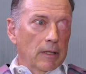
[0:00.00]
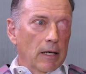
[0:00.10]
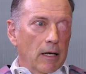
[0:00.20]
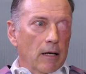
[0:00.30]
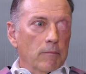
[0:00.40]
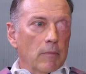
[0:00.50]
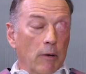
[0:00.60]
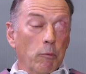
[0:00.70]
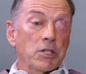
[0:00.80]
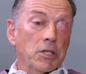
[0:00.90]
Um,
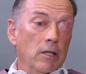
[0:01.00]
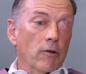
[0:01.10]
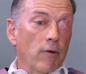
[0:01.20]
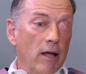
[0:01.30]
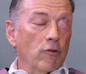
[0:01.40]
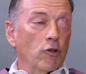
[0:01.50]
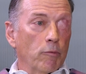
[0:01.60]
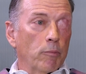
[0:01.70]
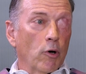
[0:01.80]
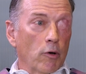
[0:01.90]
and we see the
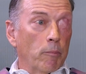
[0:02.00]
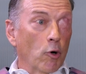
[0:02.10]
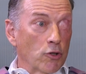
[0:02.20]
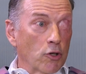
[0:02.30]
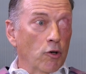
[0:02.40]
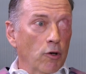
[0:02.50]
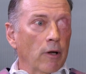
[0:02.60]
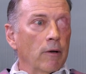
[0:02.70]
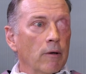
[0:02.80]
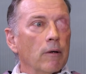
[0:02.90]
revenue
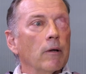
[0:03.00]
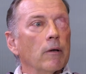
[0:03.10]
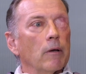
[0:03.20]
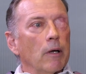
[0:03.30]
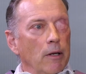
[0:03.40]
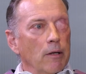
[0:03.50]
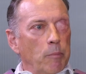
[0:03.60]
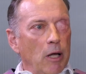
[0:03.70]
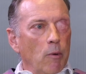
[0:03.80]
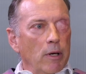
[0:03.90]
prosecuting in the
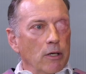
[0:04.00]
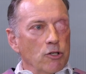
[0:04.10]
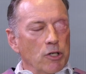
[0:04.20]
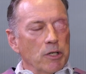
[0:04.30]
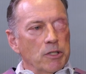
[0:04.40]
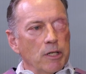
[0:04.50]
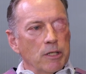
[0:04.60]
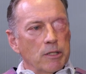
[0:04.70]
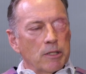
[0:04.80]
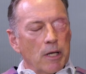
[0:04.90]
PAYE and
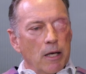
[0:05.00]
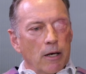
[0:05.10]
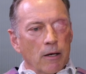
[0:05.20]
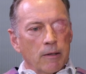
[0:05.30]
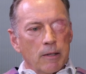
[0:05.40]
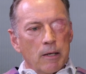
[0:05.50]
GST area.